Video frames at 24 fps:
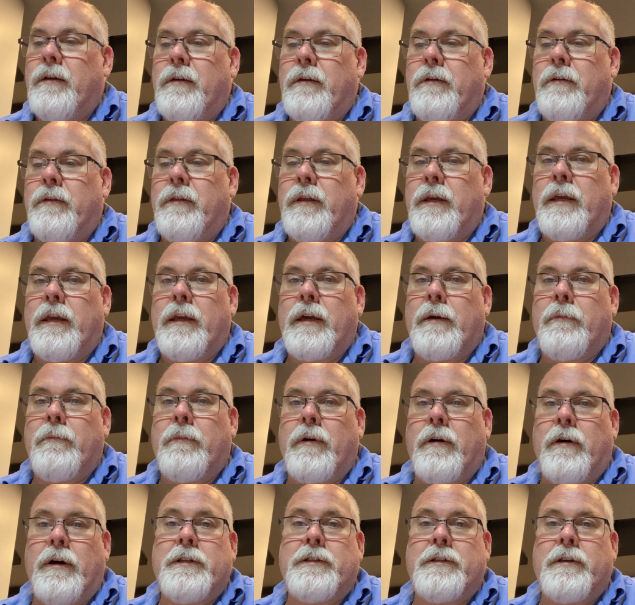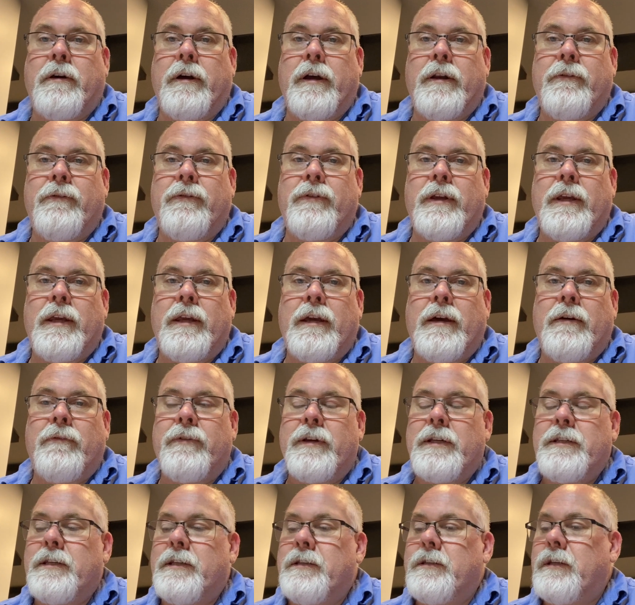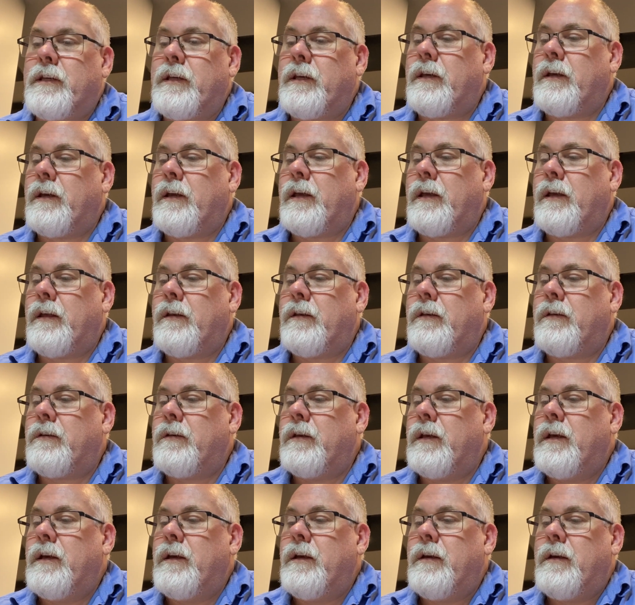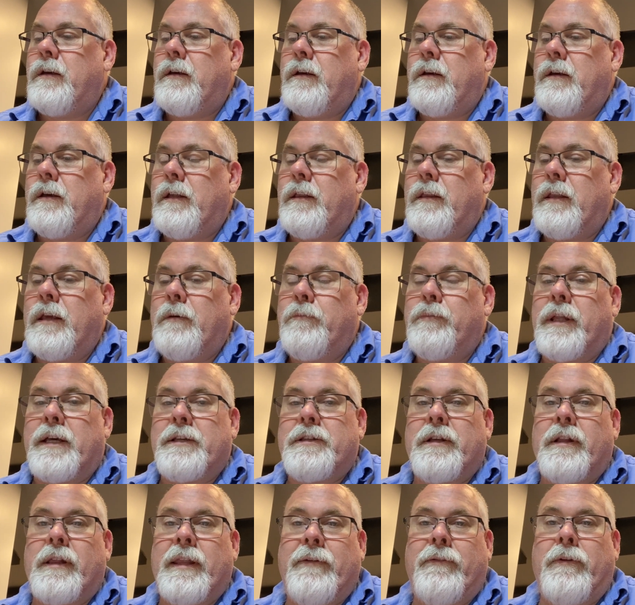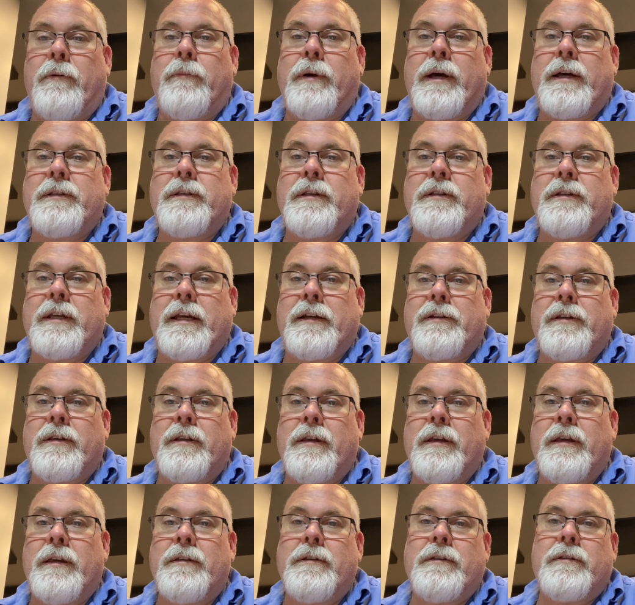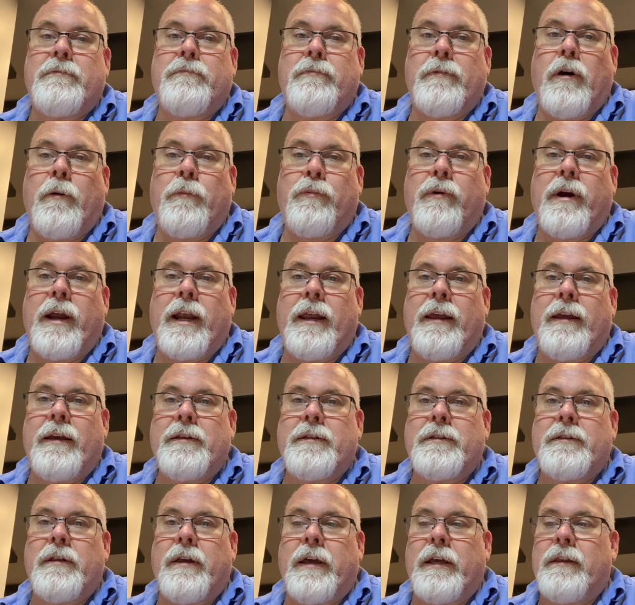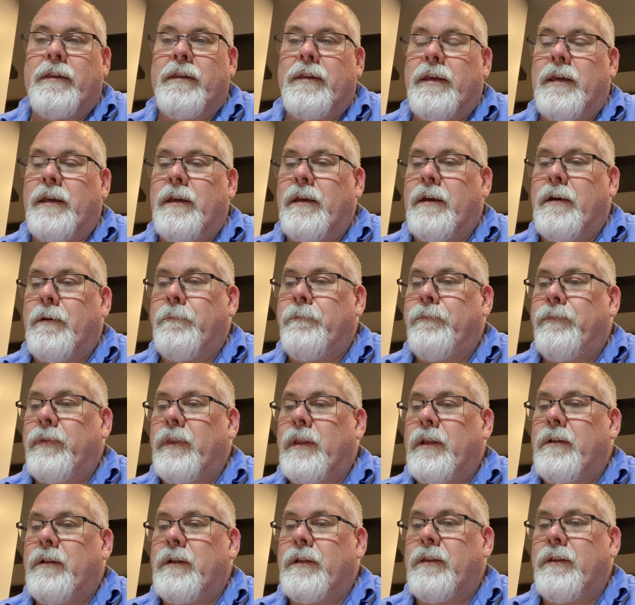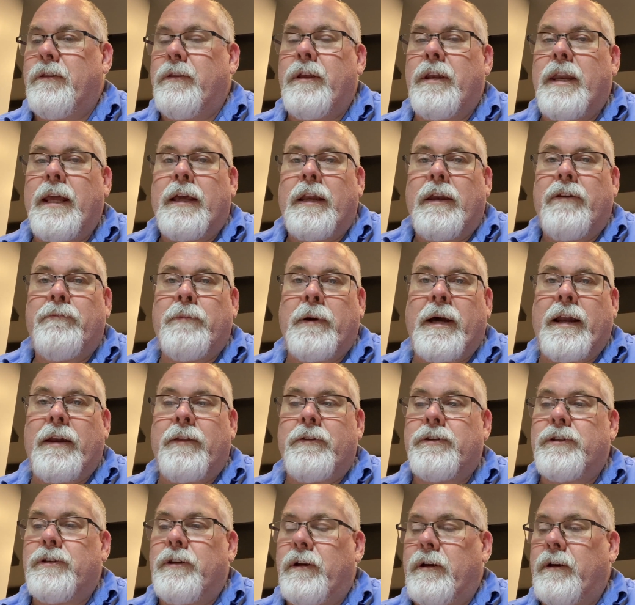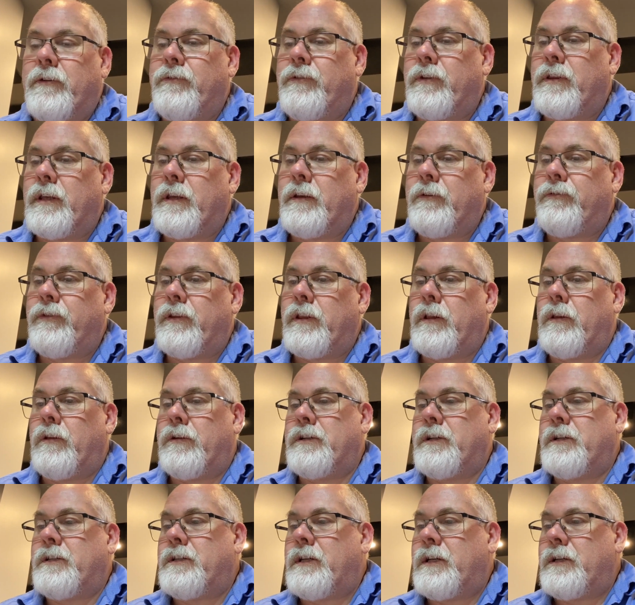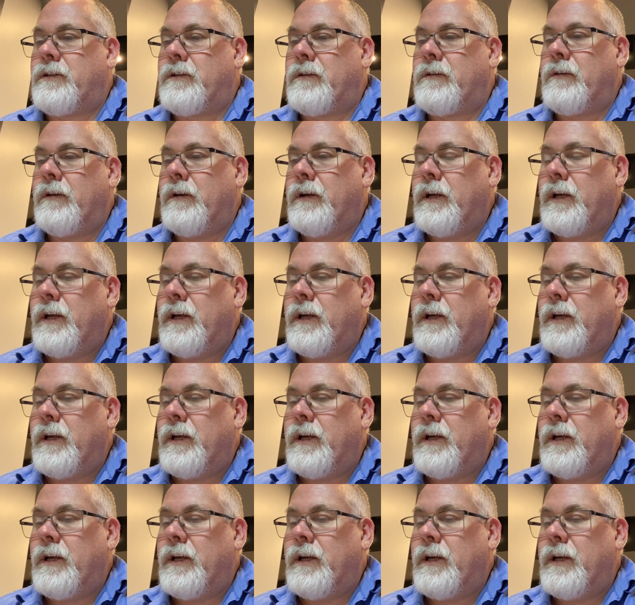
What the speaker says: on the high side of the VCC, and the plus 11 bus is operating as like the negative part of the circuit for the logic section.